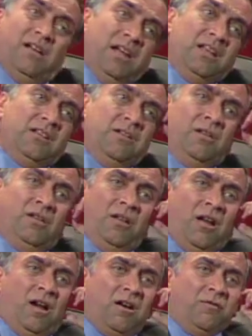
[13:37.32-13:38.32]
I think there's a
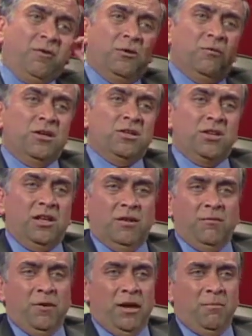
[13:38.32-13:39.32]
lot of innovation in the
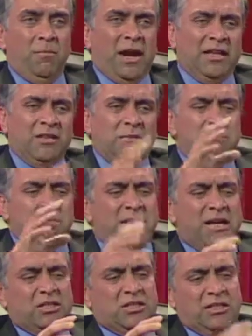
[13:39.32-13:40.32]
web. I think the
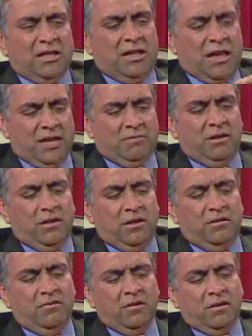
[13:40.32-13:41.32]
biggest thing that I
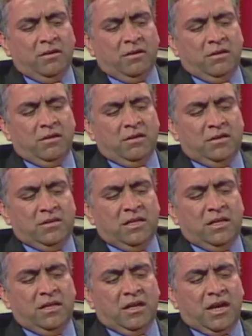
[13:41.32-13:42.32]
believe is
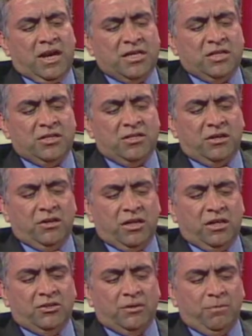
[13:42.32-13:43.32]
the content
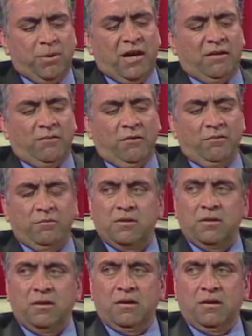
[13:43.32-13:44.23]
creation platforms.